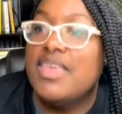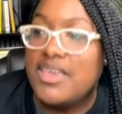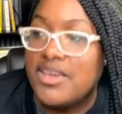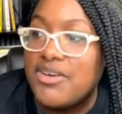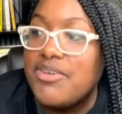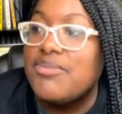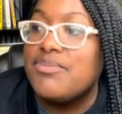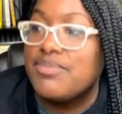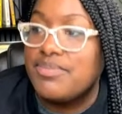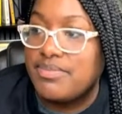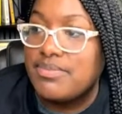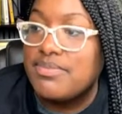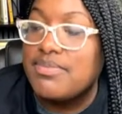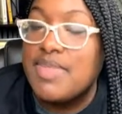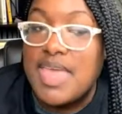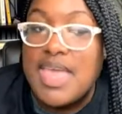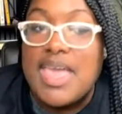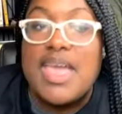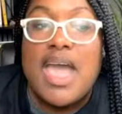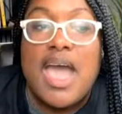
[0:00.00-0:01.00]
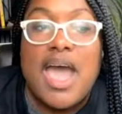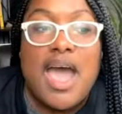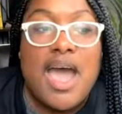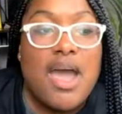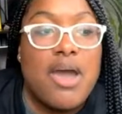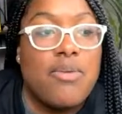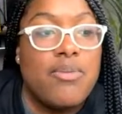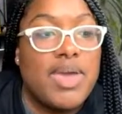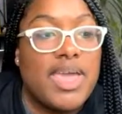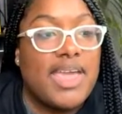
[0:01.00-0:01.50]
Yep.
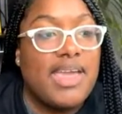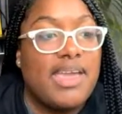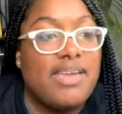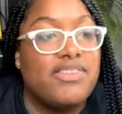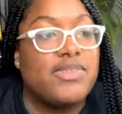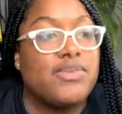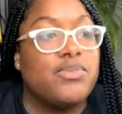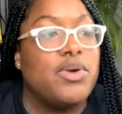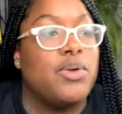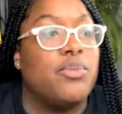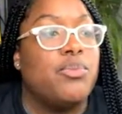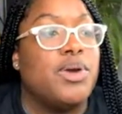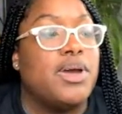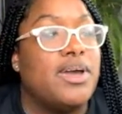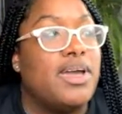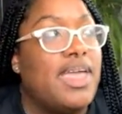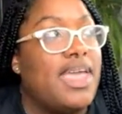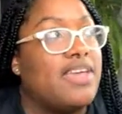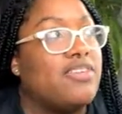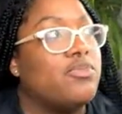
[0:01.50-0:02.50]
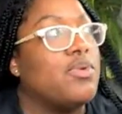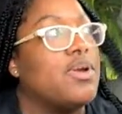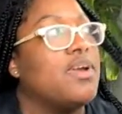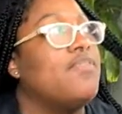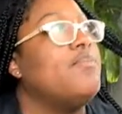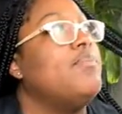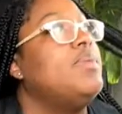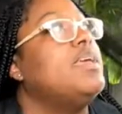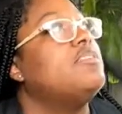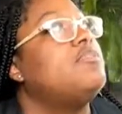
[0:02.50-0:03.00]
Always, what has worked
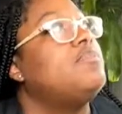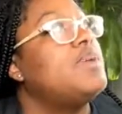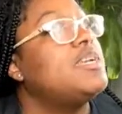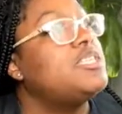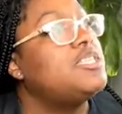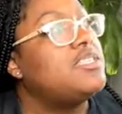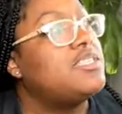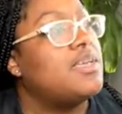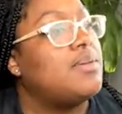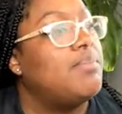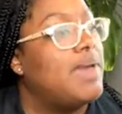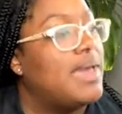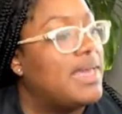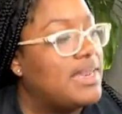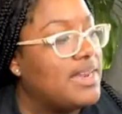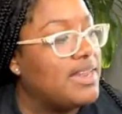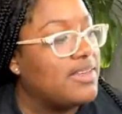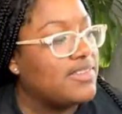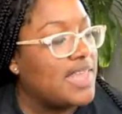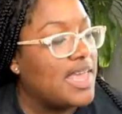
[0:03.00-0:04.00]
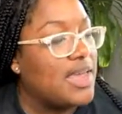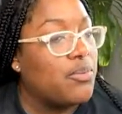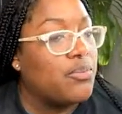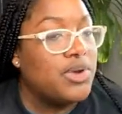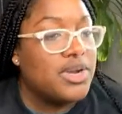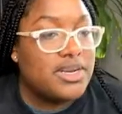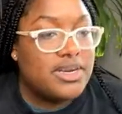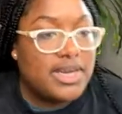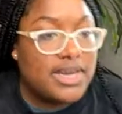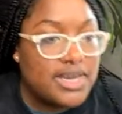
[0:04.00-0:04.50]
for me, especially somebody that's like,
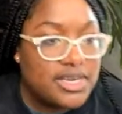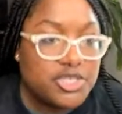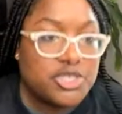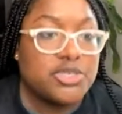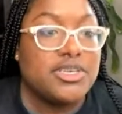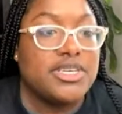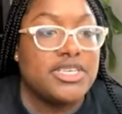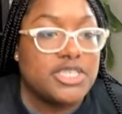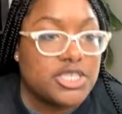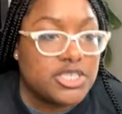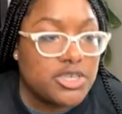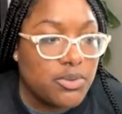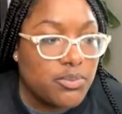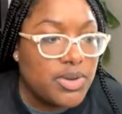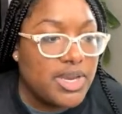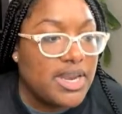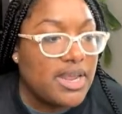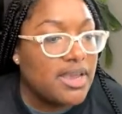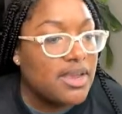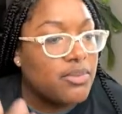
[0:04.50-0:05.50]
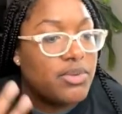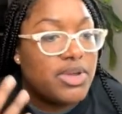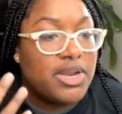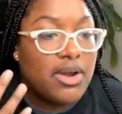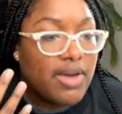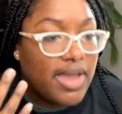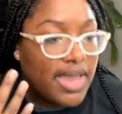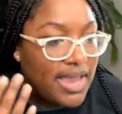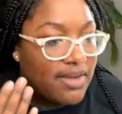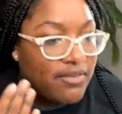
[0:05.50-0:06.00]
we're non-traditional. We
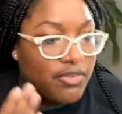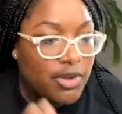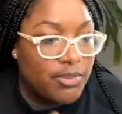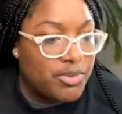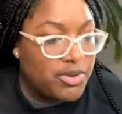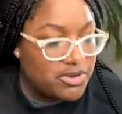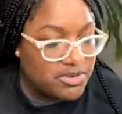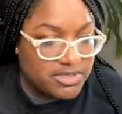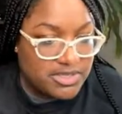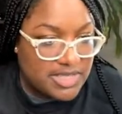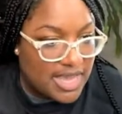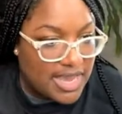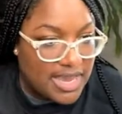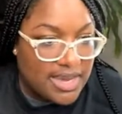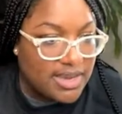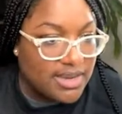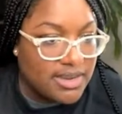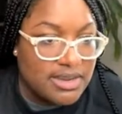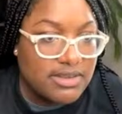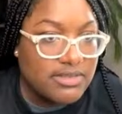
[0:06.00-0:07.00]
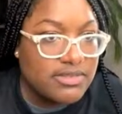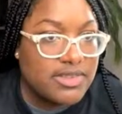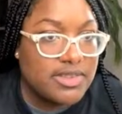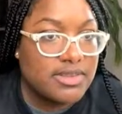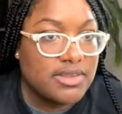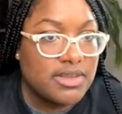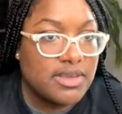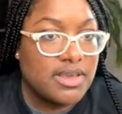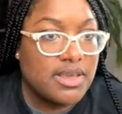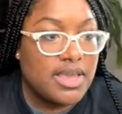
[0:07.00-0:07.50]
don't have computer science.
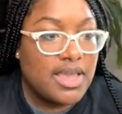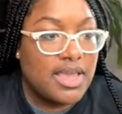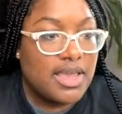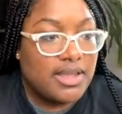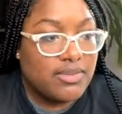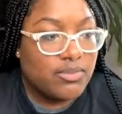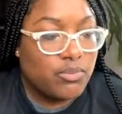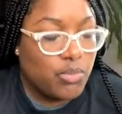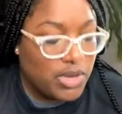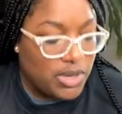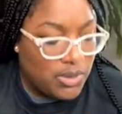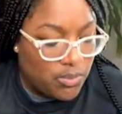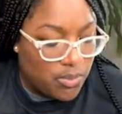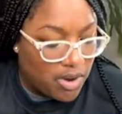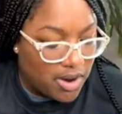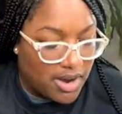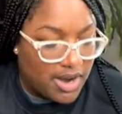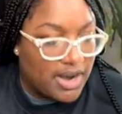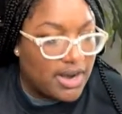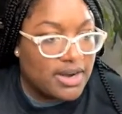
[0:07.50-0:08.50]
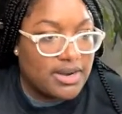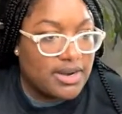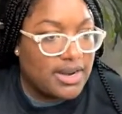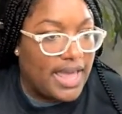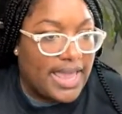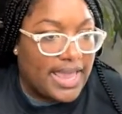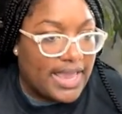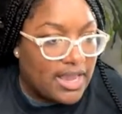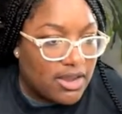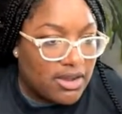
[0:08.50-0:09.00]
We weren't
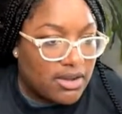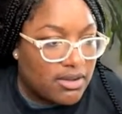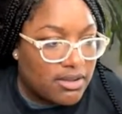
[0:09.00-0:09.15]
like